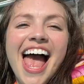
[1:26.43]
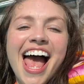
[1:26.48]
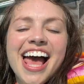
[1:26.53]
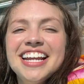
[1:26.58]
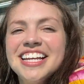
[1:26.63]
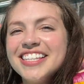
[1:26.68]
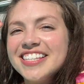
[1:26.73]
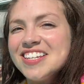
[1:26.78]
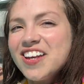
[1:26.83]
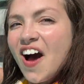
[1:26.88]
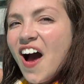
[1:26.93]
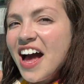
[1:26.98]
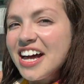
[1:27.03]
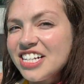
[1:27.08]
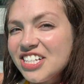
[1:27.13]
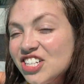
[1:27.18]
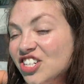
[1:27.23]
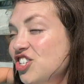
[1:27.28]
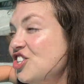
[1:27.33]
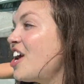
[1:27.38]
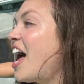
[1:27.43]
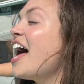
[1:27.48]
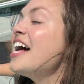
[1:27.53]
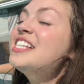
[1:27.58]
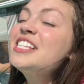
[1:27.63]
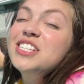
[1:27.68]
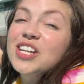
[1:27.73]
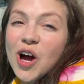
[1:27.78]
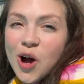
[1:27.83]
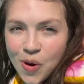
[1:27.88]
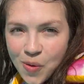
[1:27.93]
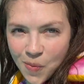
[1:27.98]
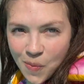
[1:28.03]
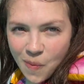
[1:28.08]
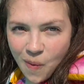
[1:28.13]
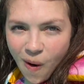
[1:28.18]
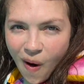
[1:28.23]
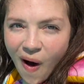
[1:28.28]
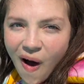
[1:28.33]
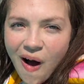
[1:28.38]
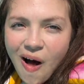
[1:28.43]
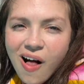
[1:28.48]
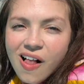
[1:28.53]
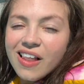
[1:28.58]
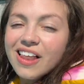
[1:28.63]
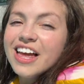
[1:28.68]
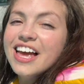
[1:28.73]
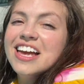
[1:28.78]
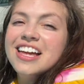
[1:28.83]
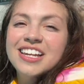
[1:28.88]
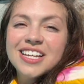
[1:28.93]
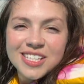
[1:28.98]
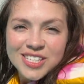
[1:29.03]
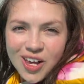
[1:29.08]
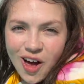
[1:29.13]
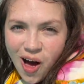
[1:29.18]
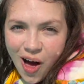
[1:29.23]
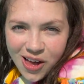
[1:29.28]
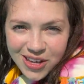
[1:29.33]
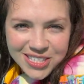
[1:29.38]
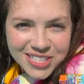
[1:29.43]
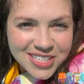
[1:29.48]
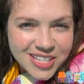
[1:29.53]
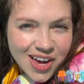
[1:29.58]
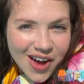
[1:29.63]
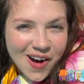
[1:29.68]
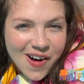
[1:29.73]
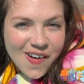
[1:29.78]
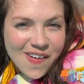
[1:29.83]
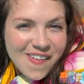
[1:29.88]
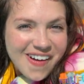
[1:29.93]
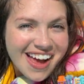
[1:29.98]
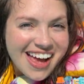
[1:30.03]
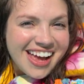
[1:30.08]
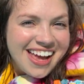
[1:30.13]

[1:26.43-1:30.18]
And it's not just a wall, it is also